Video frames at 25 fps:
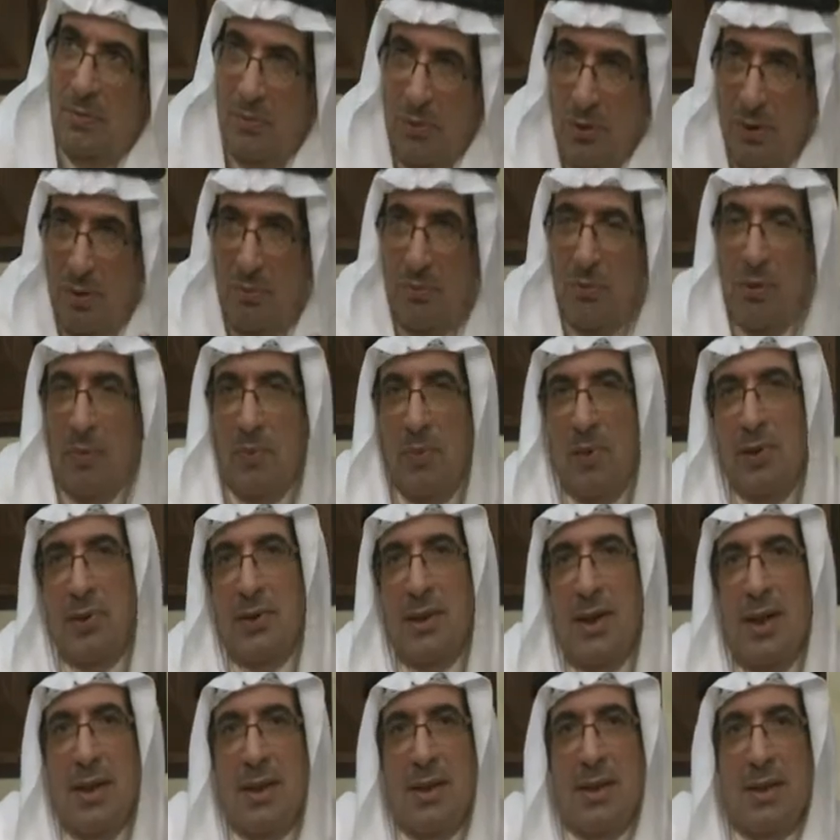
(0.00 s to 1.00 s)
are more
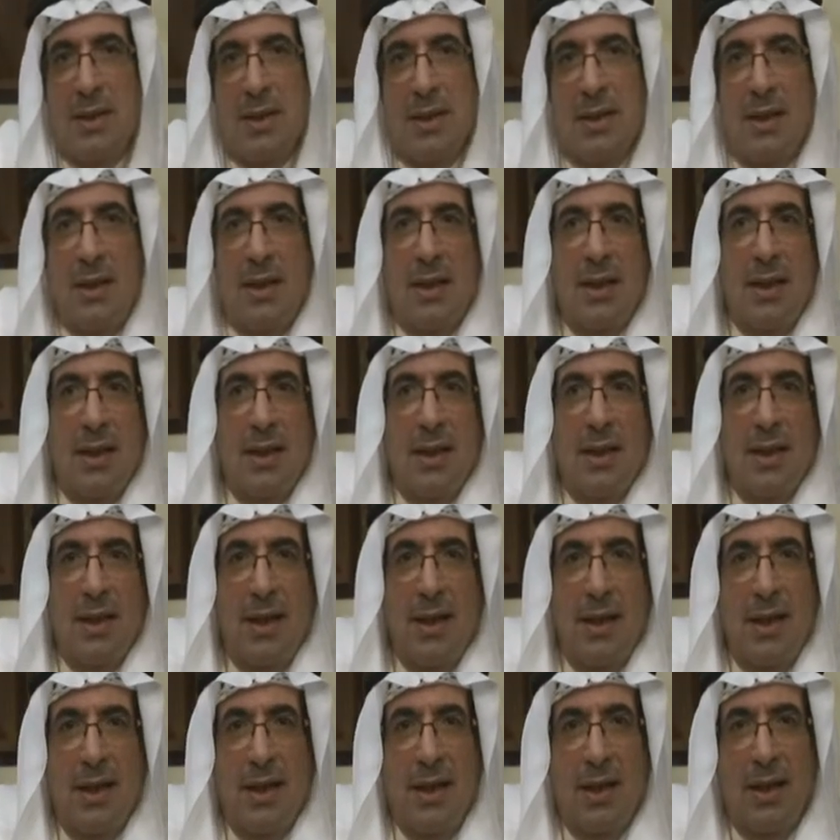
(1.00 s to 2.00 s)
precise.
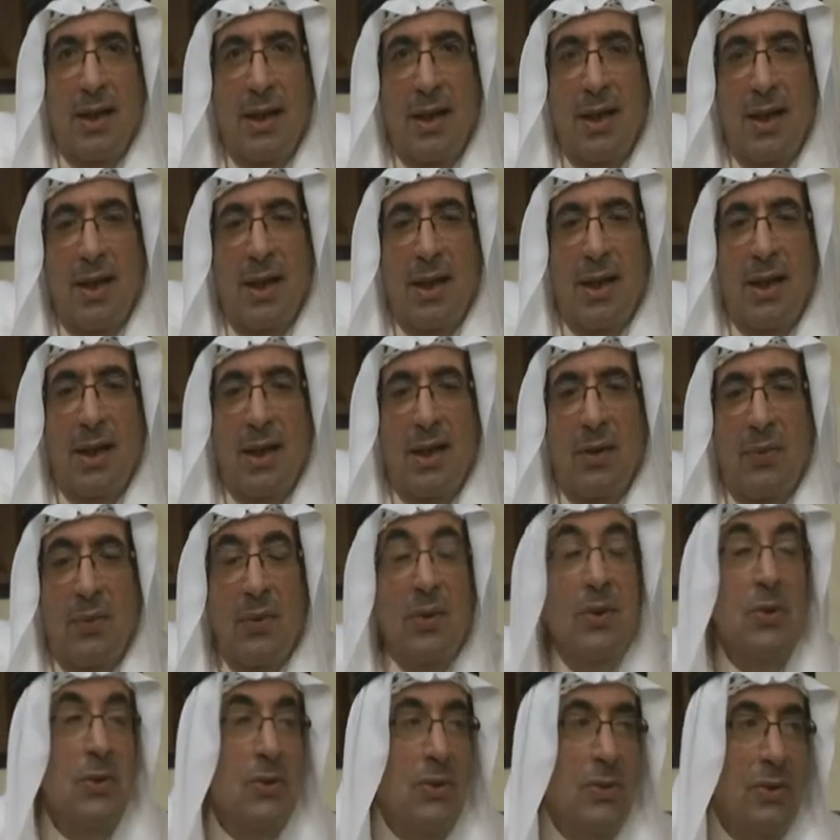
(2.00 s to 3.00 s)
We
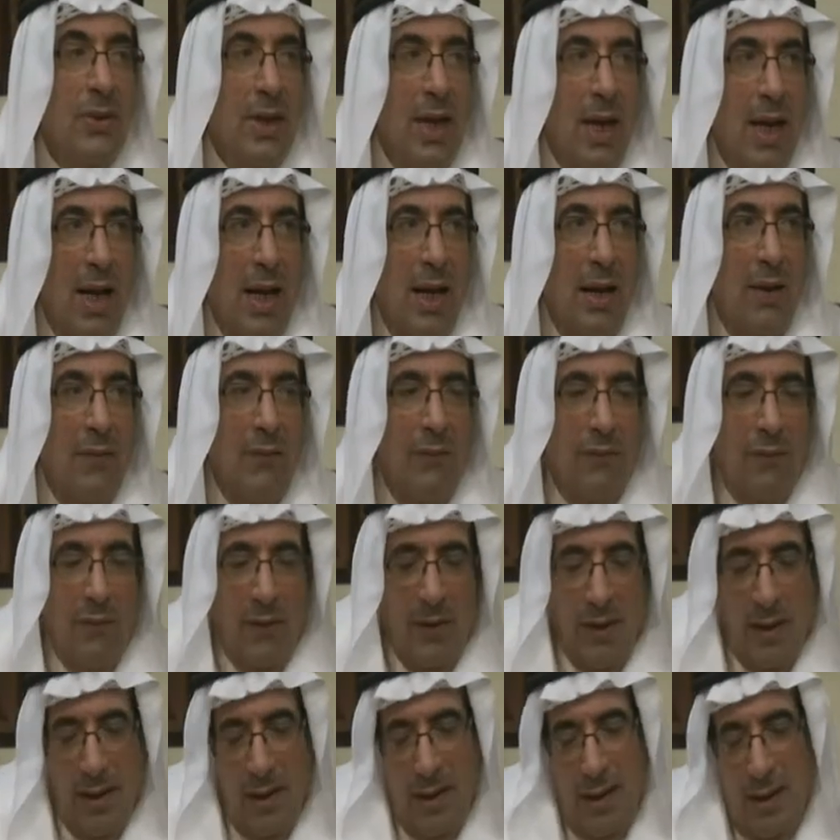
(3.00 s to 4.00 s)
used to have
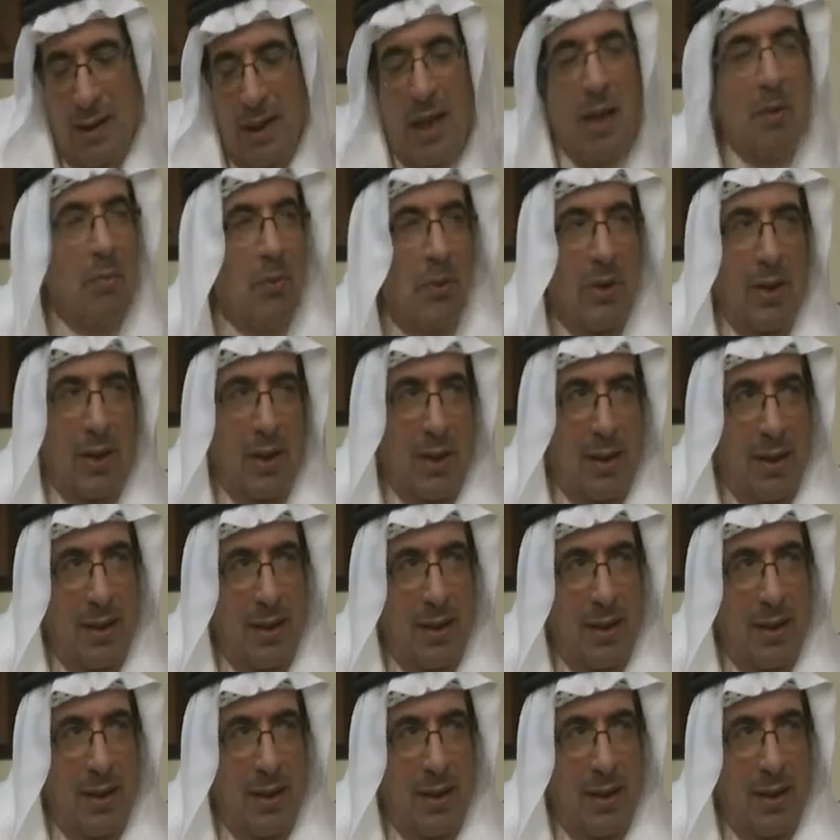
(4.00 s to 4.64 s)
a library,